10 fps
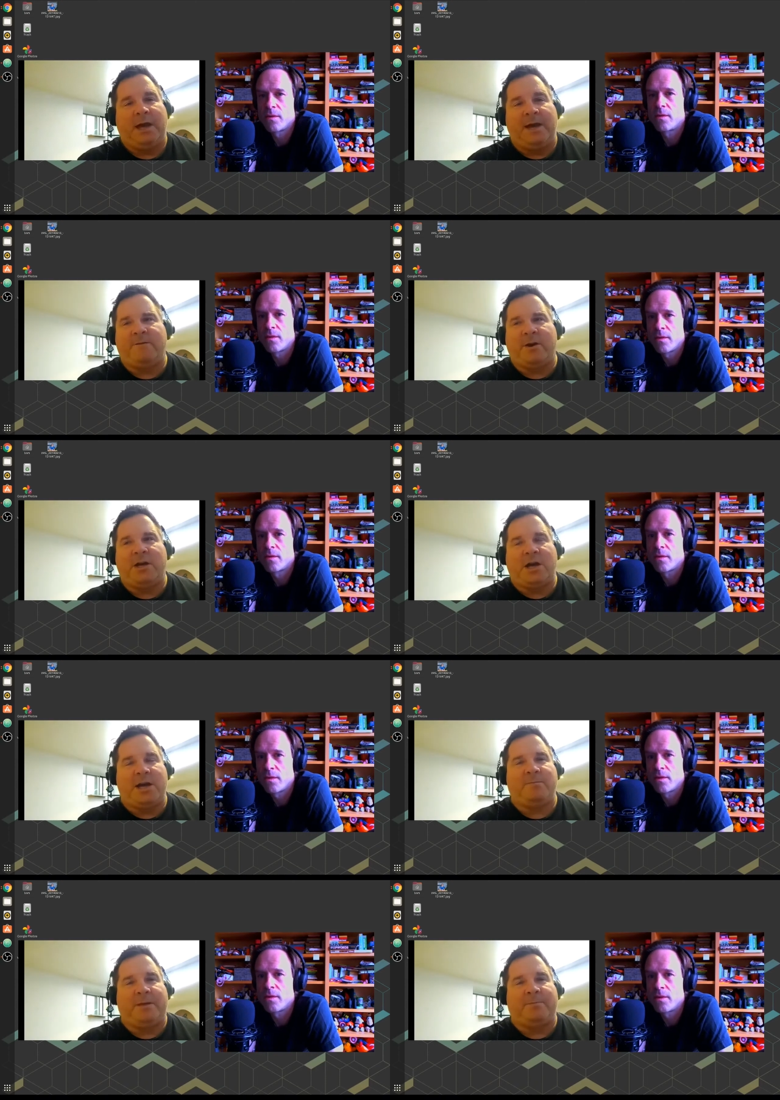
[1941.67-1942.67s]
Speaker 1: And very
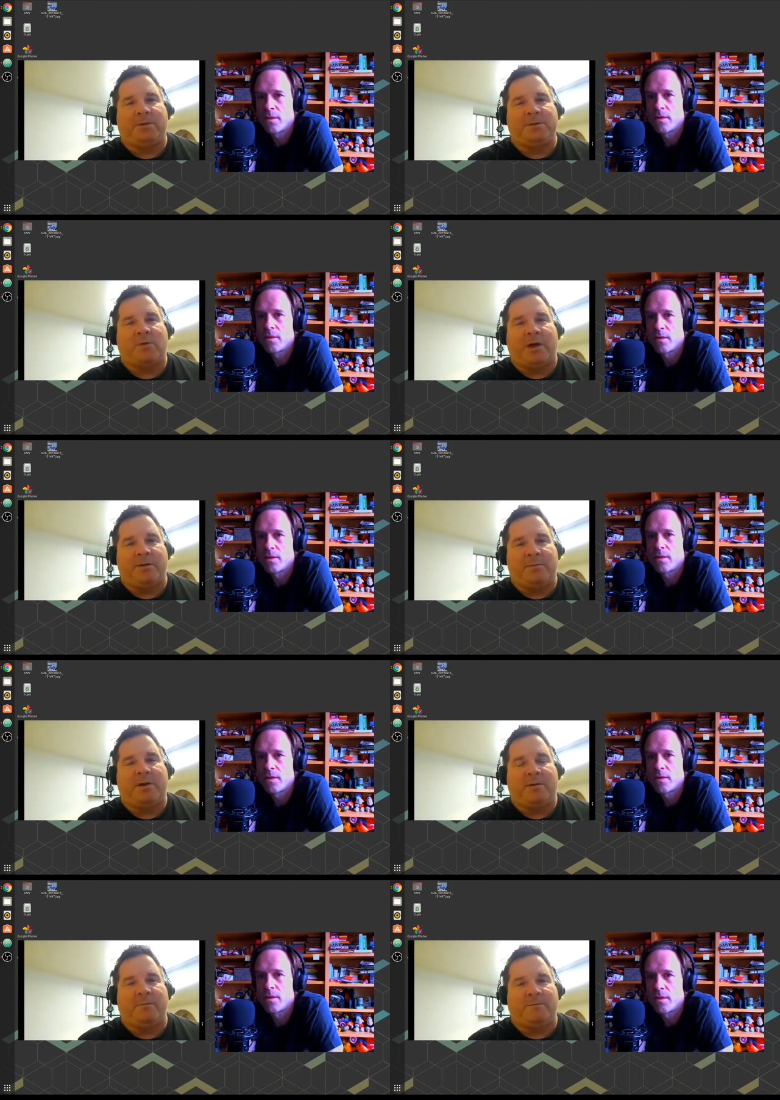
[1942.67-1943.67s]
kind people as well. They
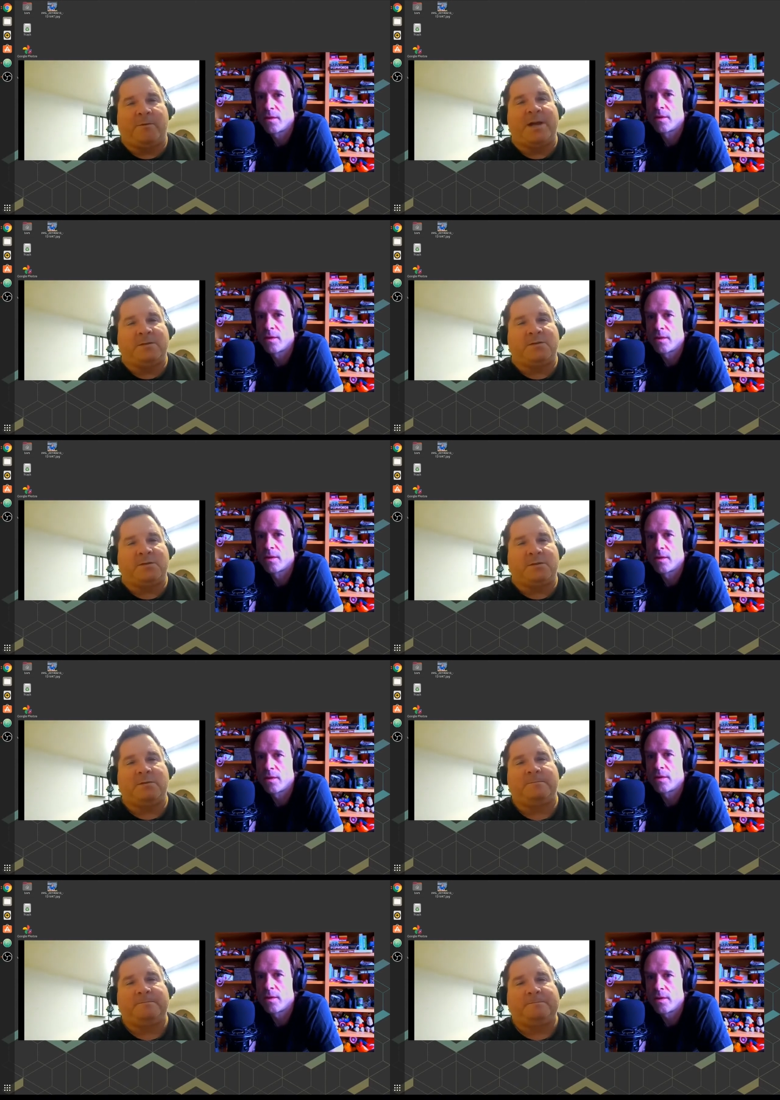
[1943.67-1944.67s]
become friends.
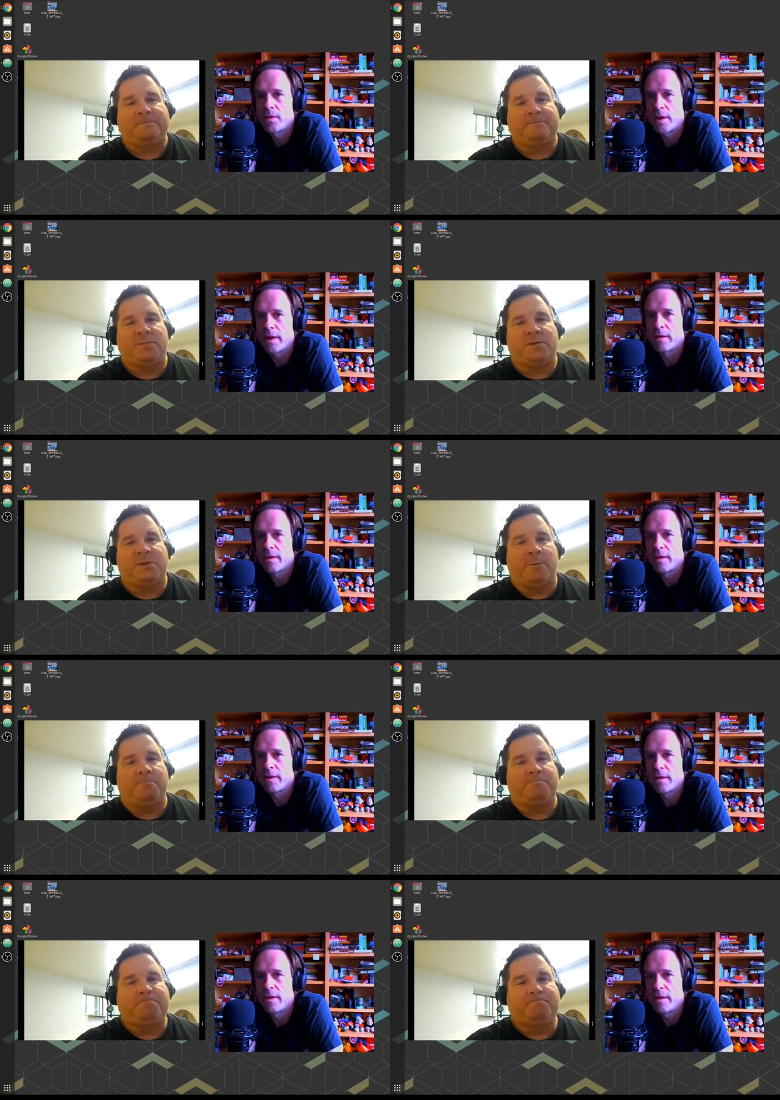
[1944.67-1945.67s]
Yeah.
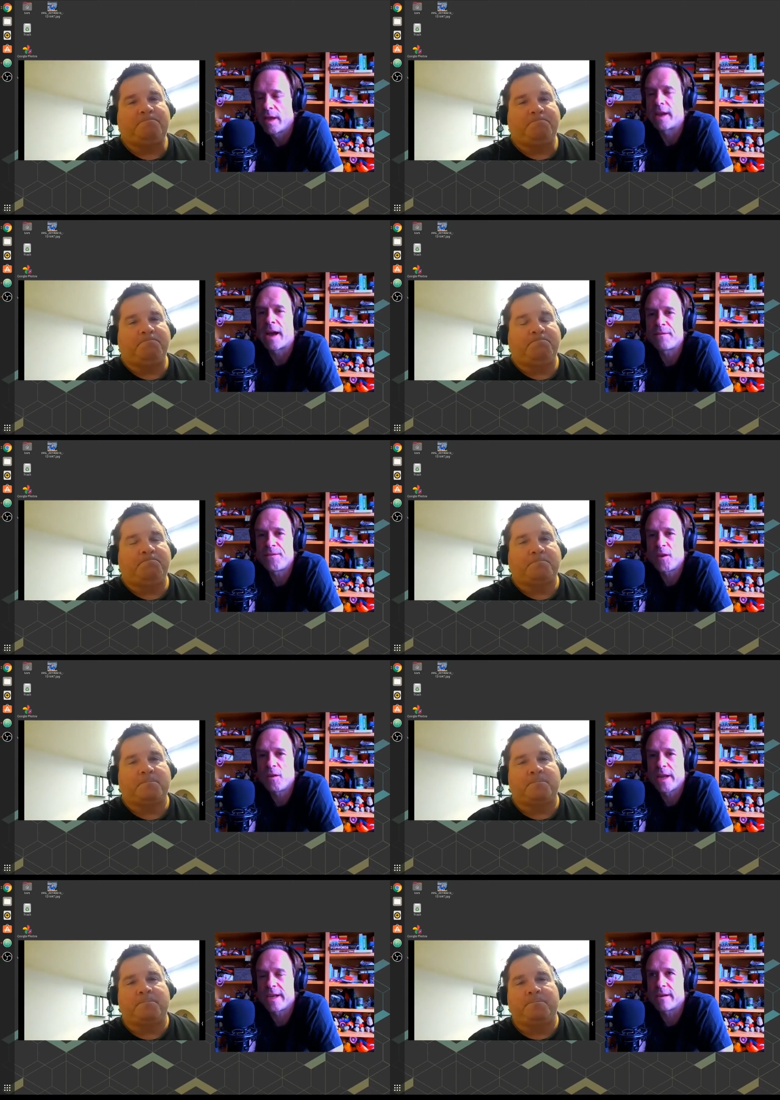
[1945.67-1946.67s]
So.
Speaker 2: And I feel
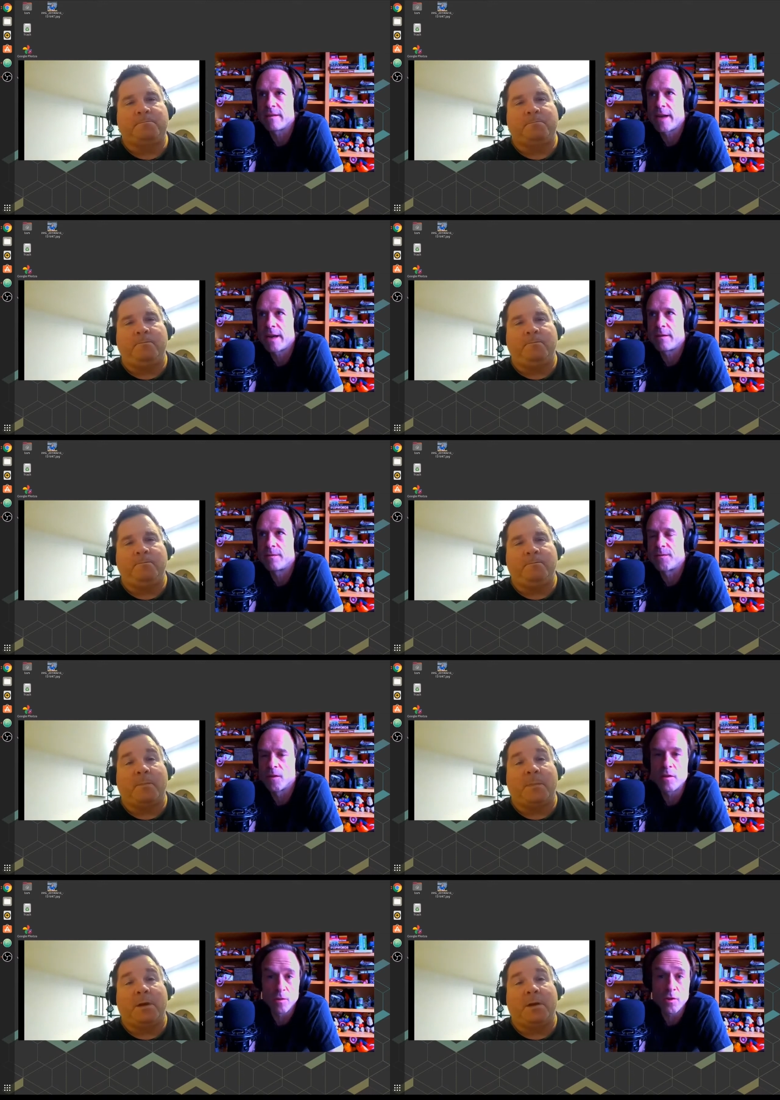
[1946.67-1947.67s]
like a lot of,
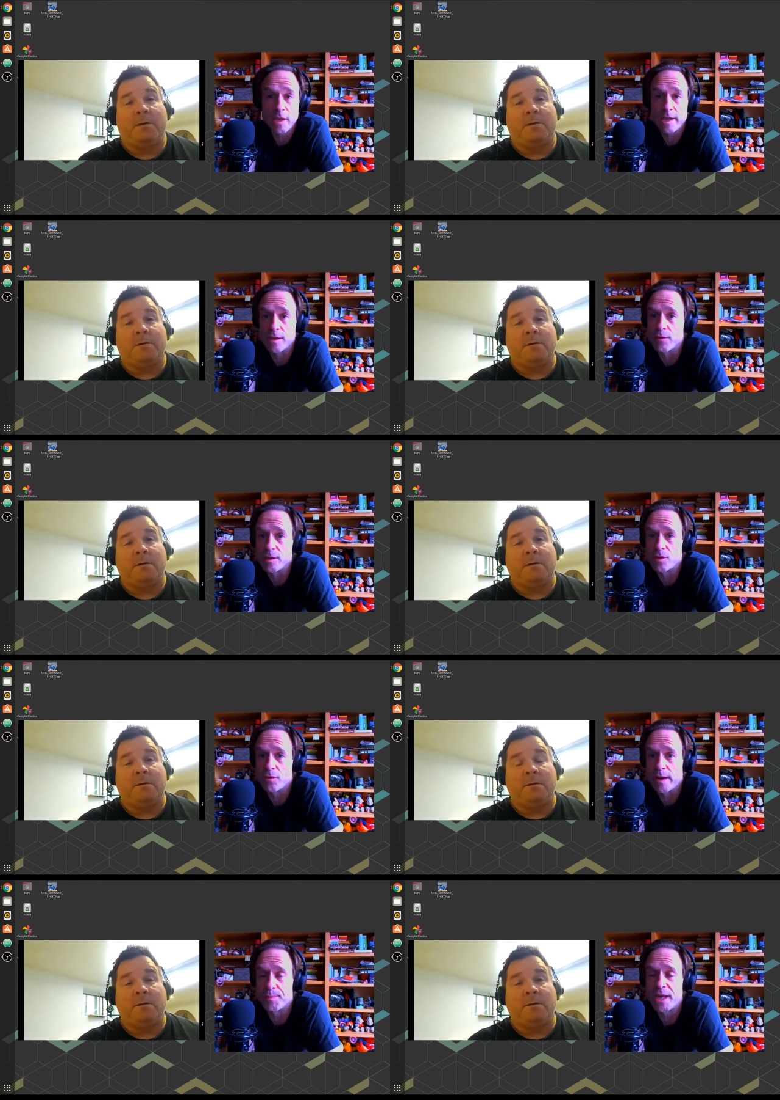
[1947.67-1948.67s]
looking at your
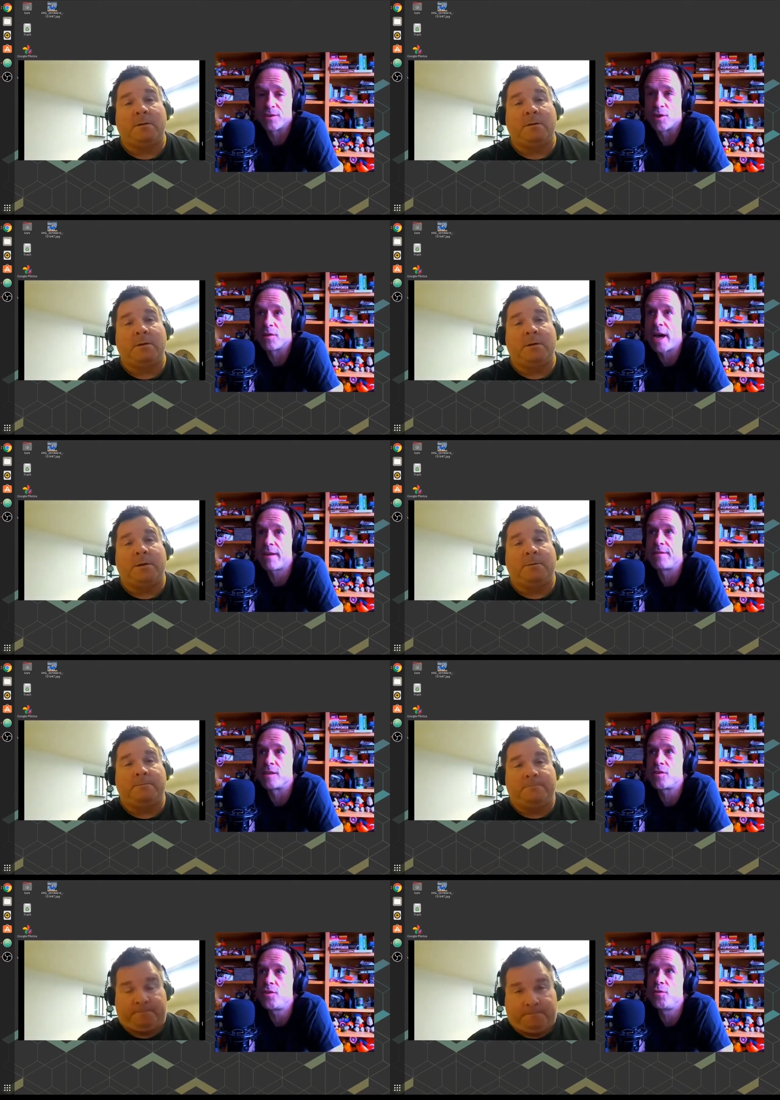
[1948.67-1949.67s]
Instagram page, a lot of
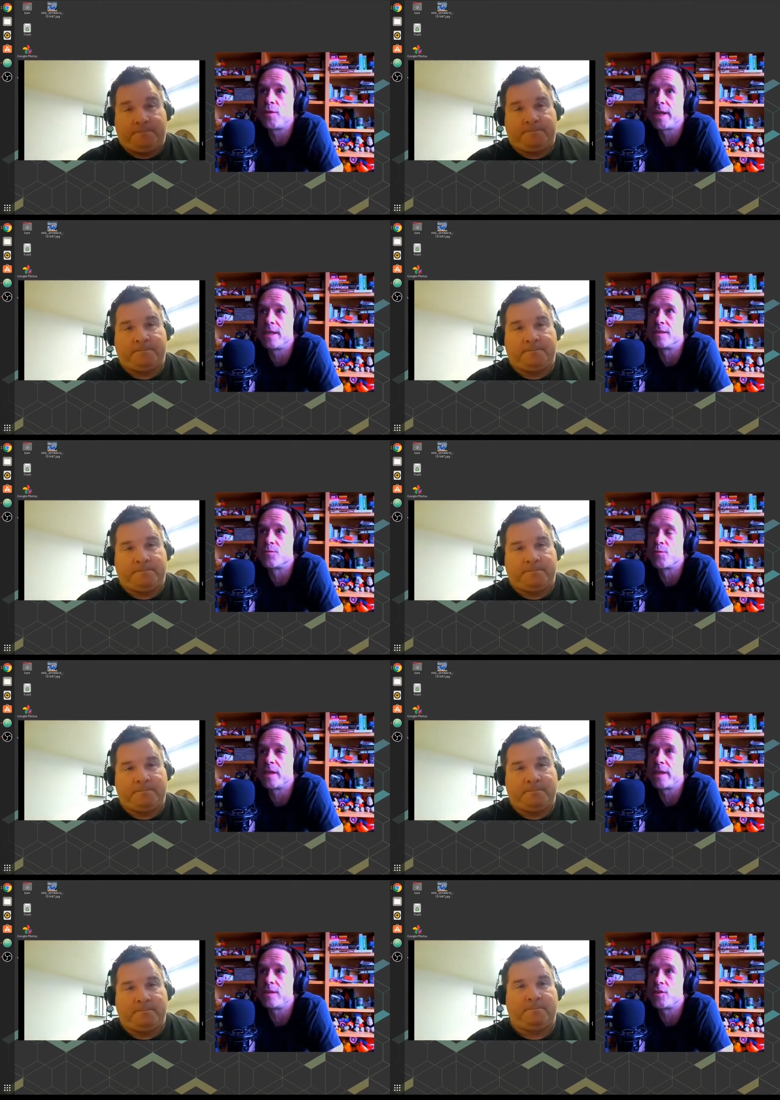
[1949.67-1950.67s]
it too is
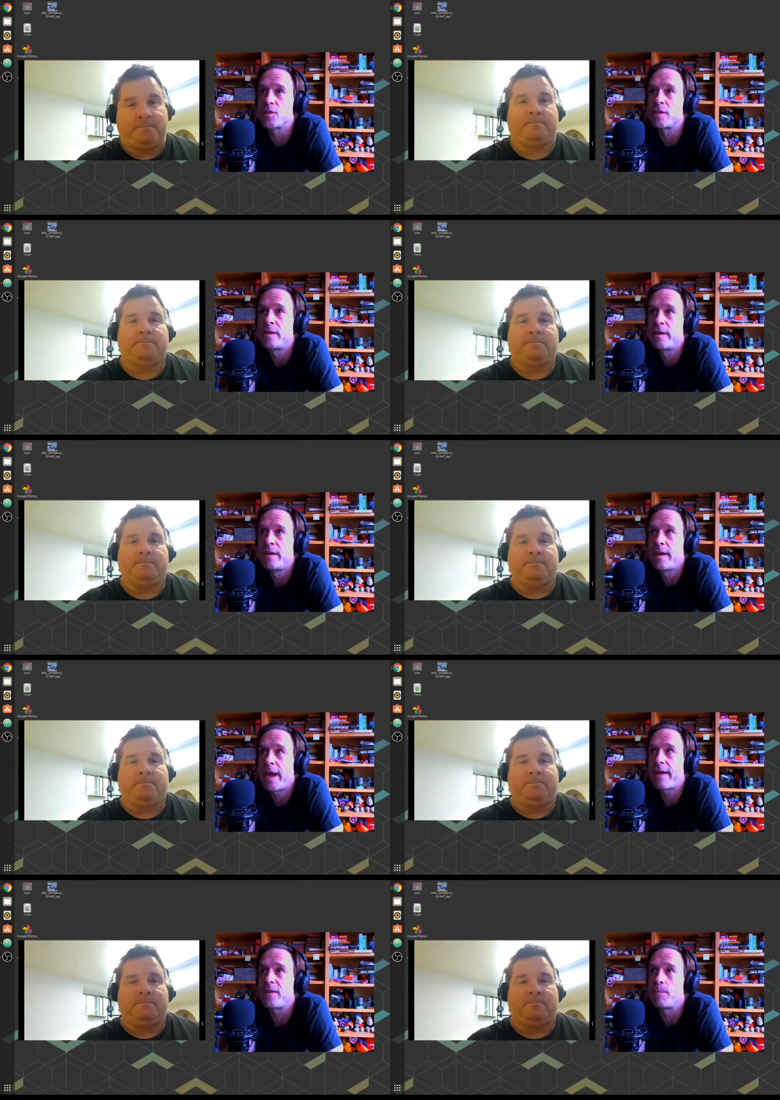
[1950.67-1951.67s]
really just
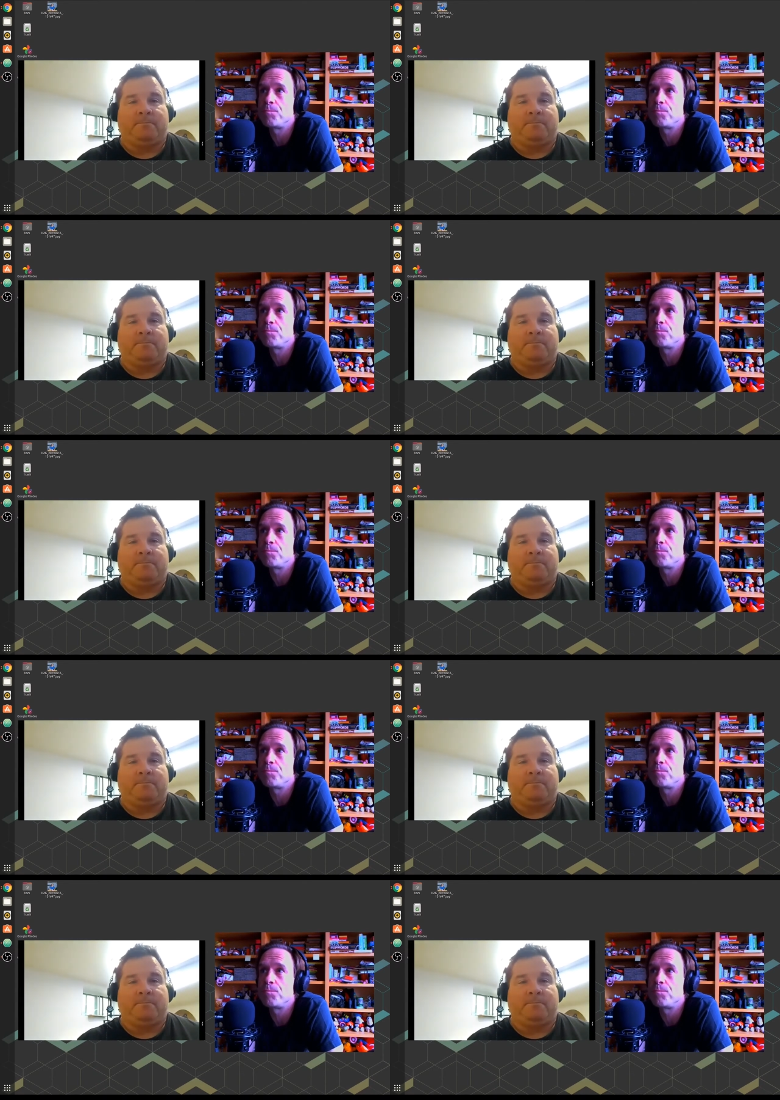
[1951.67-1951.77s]
having